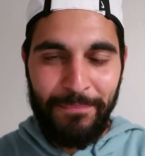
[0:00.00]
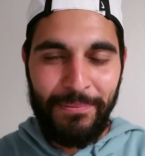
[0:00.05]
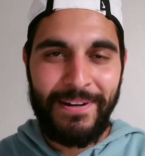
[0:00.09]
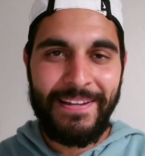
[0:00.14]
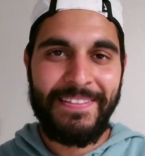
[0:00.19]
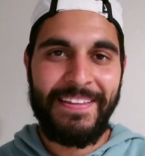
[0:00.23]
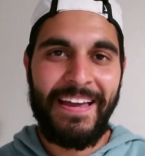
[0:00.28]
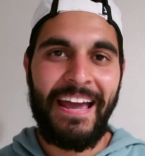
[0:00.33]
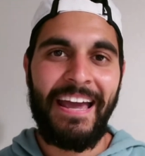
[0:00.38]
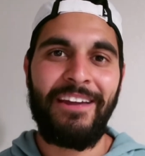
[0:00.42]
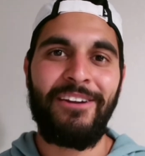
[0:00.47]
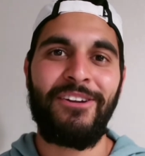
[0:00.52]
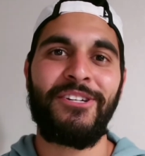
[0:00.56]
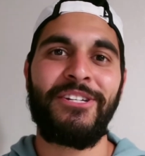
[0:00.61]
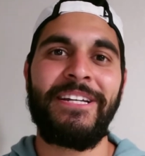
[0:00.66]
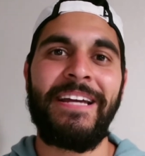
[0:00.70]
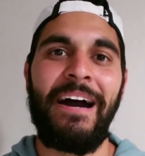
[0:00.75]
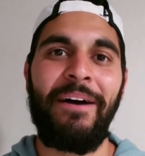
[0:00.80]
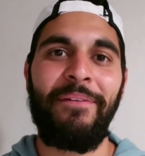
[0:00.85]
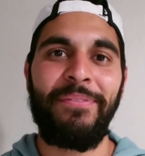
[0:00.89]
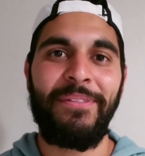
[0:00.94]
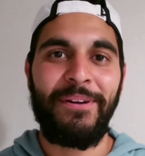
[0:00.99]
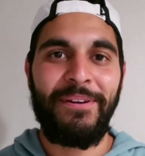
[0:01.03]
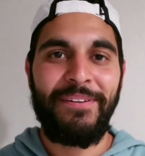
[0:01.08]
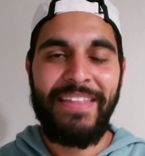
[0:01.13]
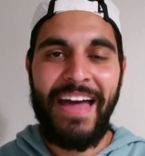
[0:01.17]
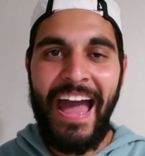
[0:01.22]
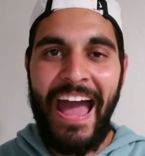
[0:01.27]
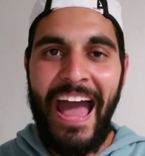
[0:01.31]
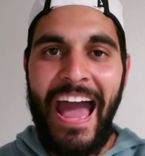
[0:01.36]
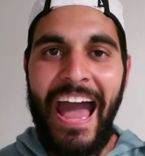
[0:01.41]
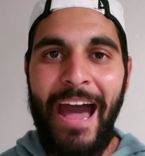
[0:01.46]
putting that energy out there
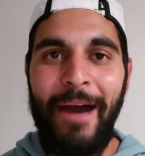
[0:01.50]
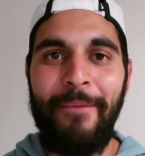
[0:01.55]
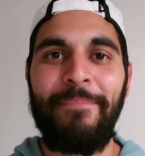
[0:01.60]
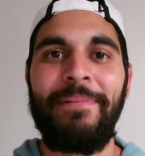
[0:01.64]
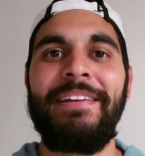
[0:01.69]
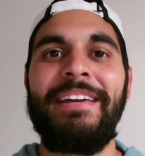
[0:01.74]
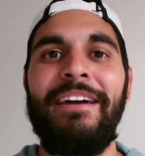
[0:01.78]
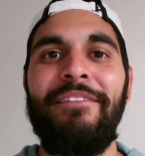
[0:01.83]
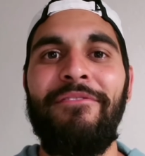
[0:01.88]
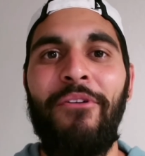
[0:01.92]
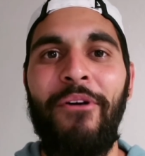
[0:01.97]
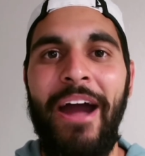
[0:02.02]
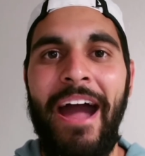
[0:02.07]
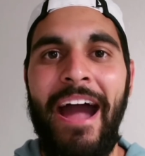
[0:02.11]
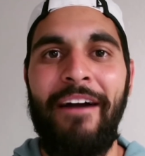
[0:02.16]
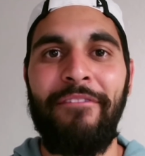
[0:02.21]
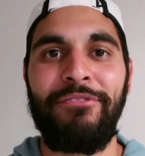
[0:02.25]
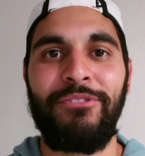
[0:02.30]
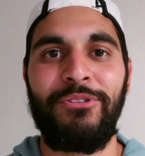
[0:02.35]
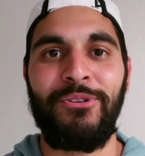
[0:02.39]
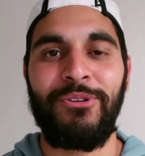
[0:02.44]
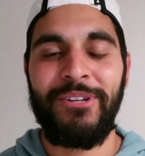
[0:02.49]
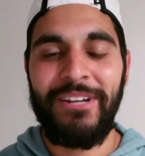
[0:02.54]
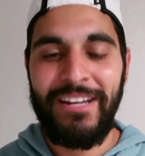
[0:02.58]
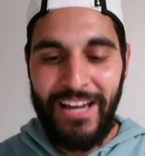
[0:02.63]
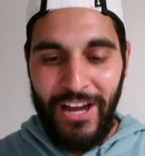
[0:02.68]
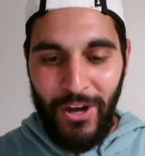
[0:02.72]
that Happily Ever After